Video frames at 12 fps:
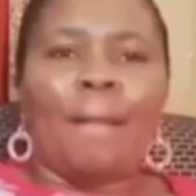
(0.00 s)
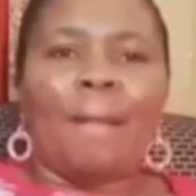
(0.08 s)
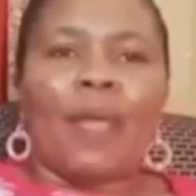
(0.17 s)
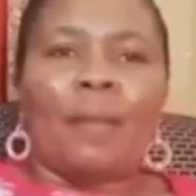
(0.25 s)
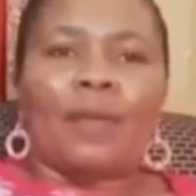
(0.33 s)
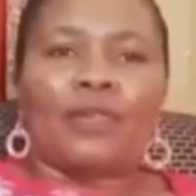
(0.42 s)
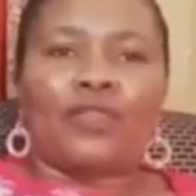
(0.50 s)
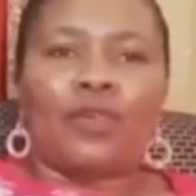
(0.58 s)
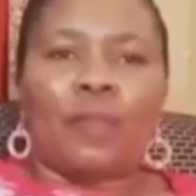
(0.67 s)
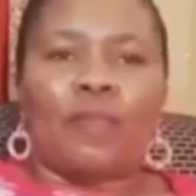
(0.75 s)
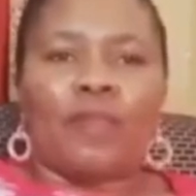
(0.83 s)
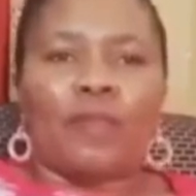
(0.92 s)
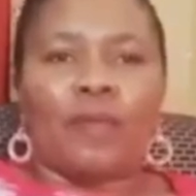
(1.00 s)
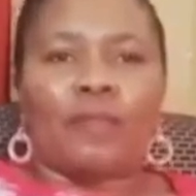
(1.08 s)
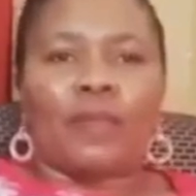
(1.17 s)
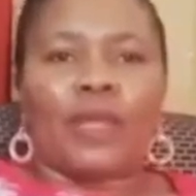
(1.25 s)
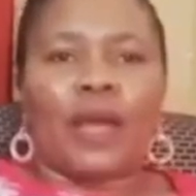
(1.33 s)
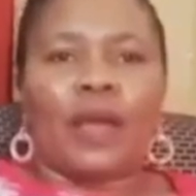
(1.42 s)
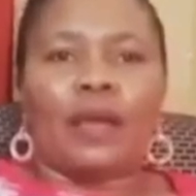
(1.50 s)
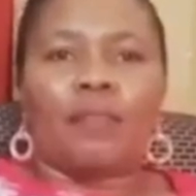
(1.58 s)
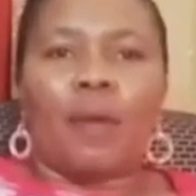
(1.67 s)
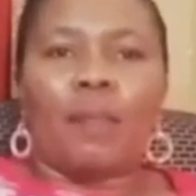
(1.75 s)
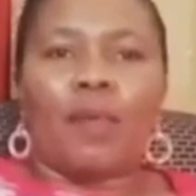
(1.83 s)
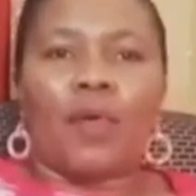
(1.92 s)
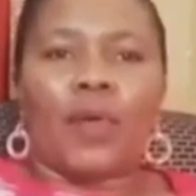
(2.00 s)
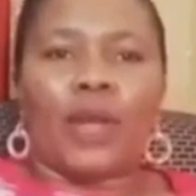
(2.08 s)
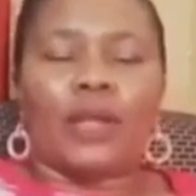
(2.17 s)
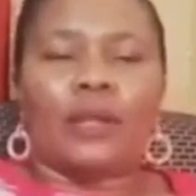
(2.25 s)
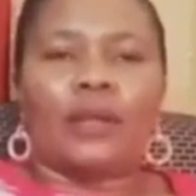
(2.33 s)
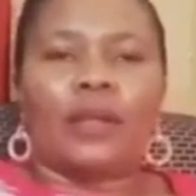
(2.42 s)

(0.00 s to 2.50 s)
Bishop Vipim Daga and Mamorin,